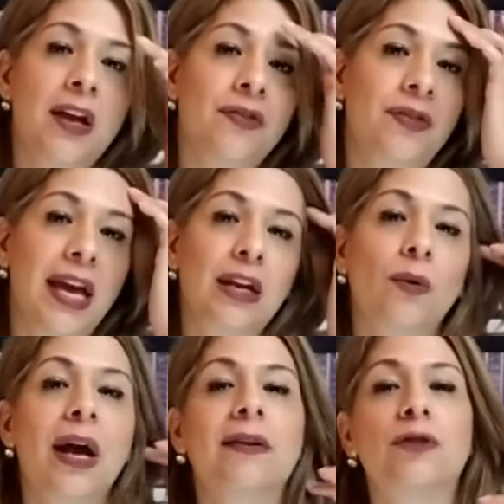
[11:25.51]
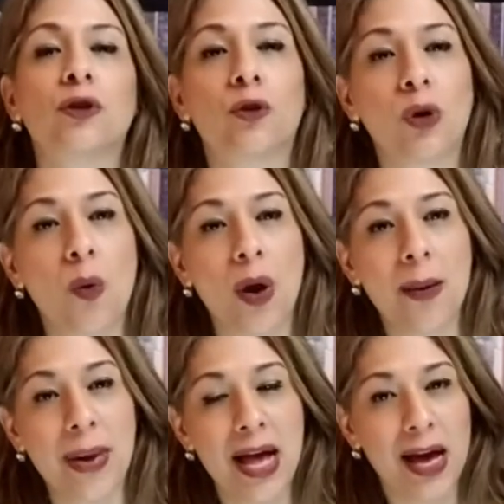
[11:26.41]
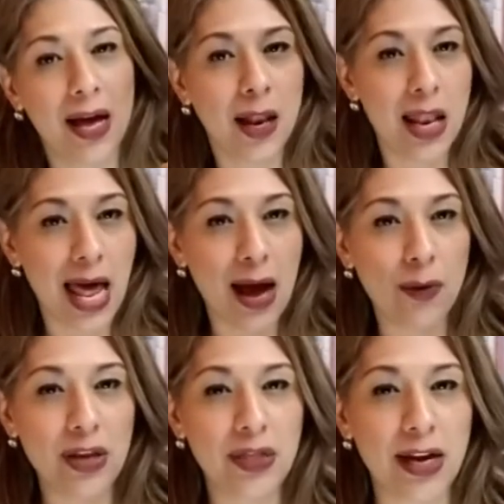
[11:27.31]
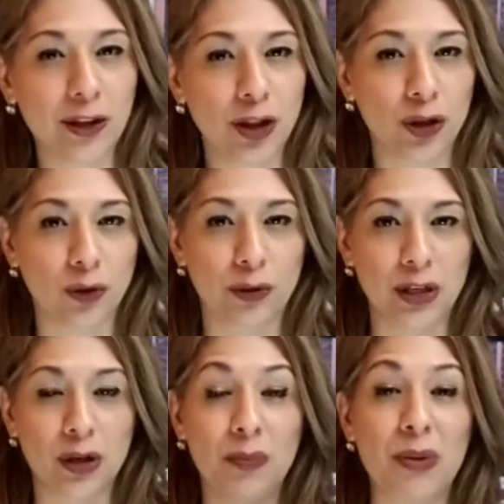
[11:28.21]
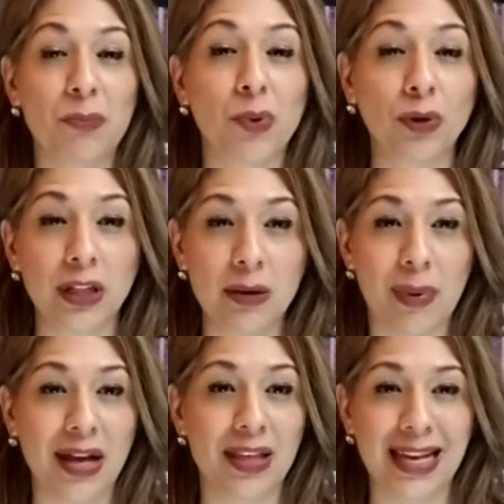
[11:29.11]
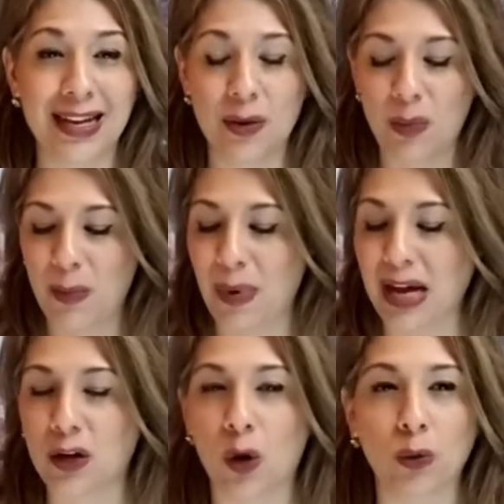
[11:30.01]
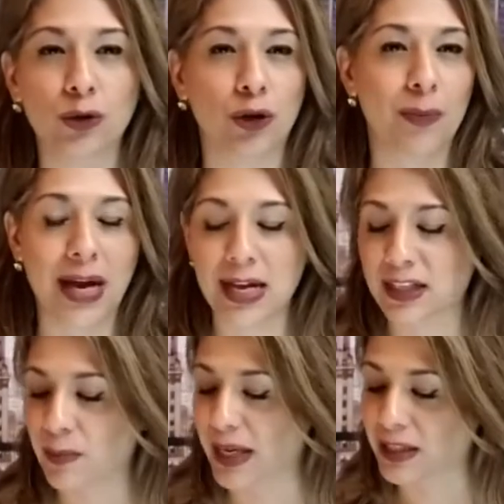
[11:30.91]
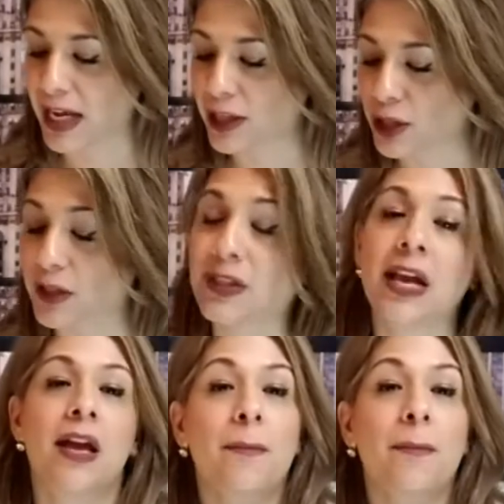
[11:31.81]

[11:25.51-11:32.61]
They don't have to grow up allowing their children to be bullied by the enemy, by culture, by expectations,